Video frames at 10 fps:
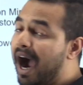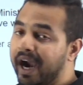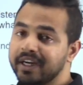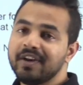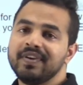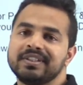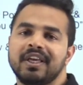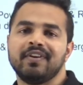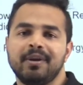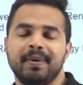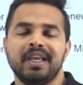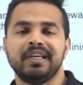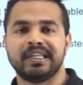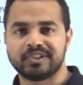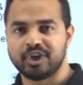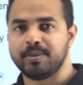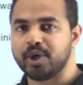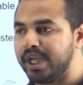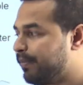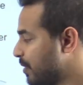under which they will be
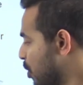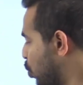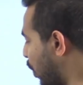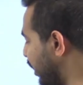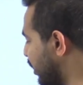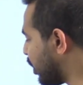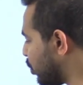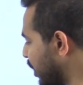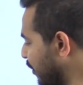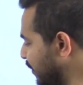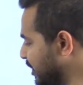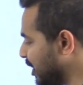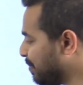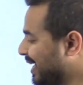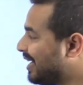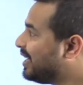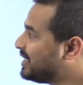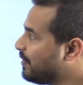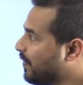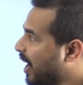distributing one crore efficient B L D
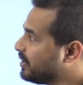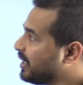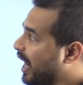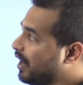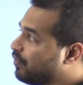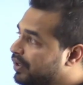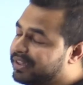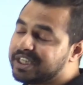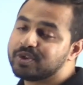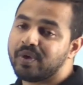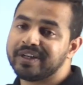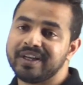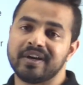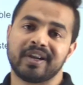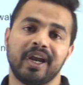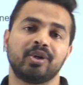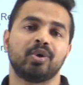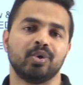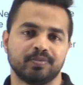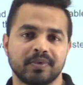C fans. And with this, what they are trying
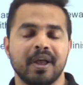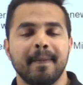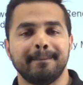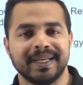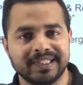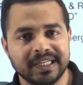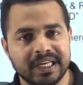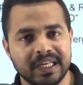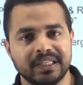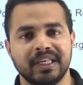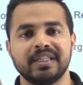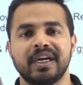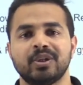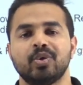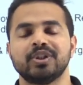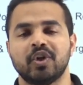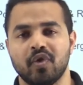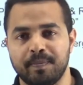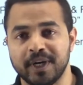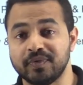to do, basically these are those
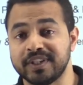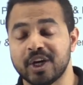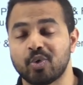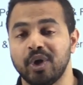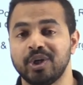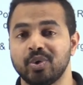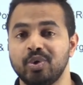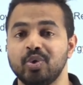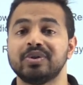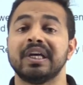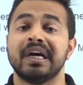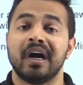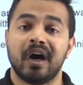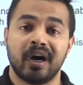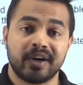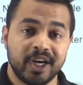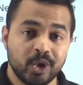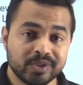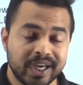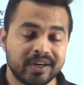equipments which are going to use or uh,
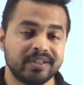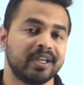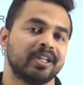reduce energy